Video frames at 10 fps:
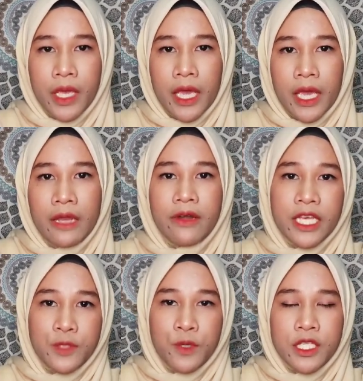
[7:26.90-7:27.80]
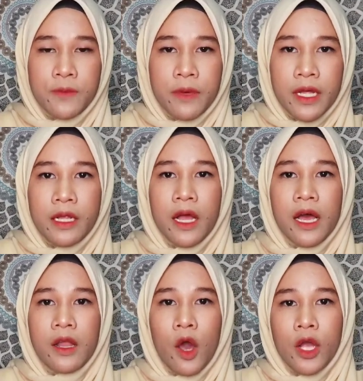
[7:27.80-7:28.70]
Irresponsible
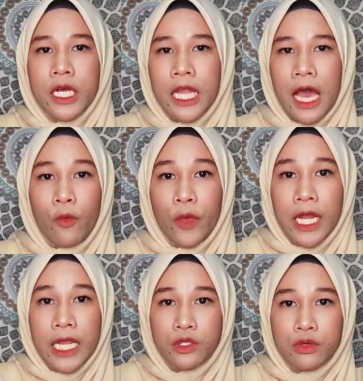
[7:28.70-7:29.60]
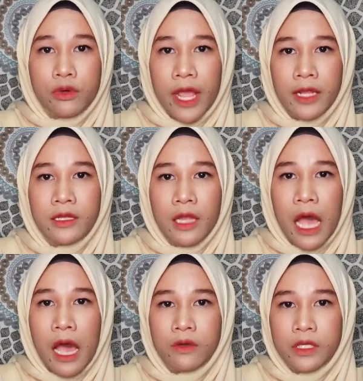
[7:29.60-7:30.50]
locals are willing to rent
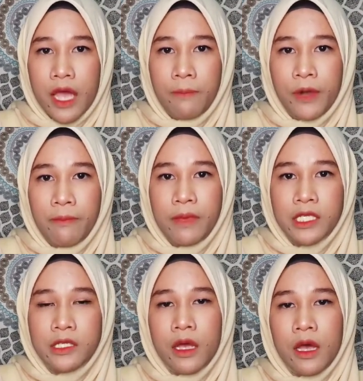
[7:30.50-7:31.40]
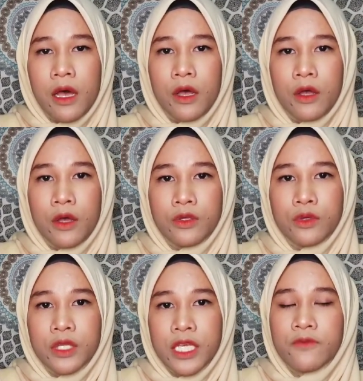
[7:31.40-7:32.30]
out their premise
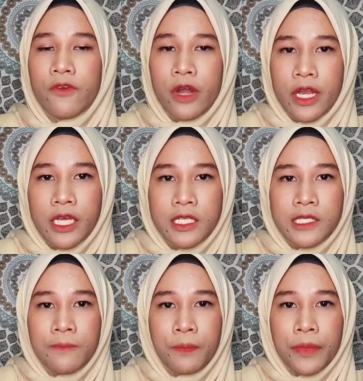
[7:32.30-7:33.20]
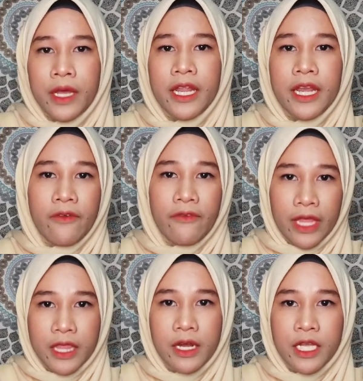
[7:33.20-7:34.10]
to these foreigners. The net
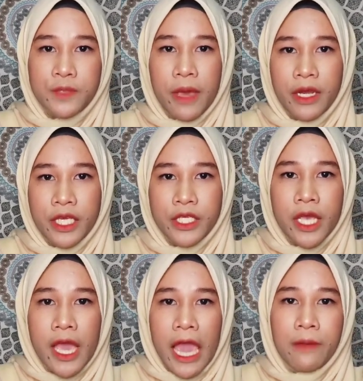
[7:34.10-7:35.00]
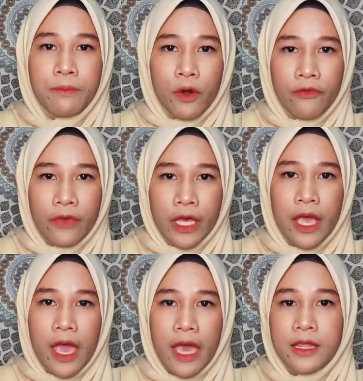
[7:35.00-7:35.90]
factor is marriage and profit
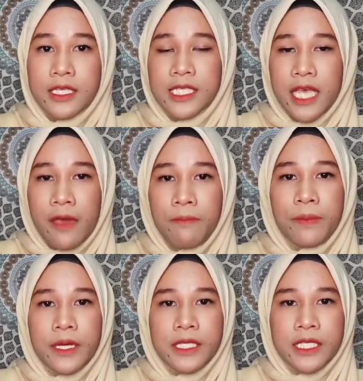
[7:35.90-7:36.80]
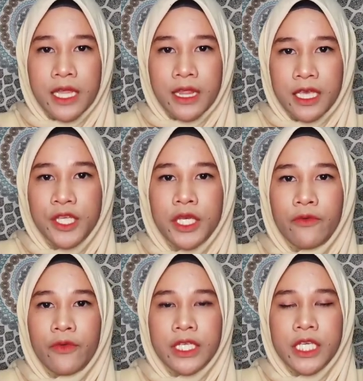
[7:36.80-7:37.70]
at the same percentage,
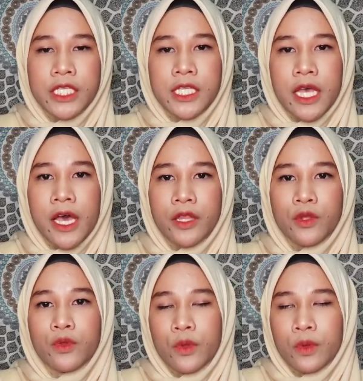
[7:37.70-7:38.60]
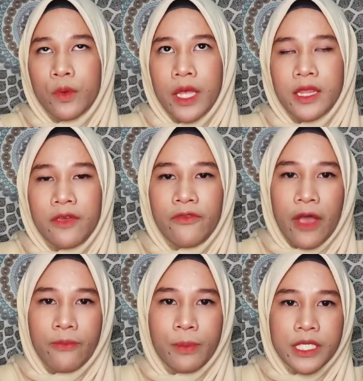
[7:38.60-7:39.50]
which is to
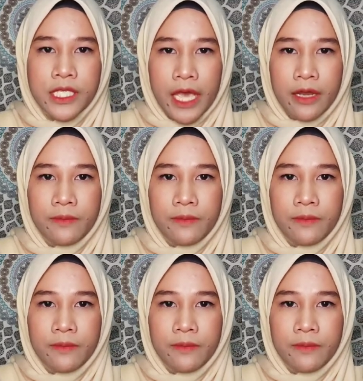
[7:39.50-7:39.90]
25%.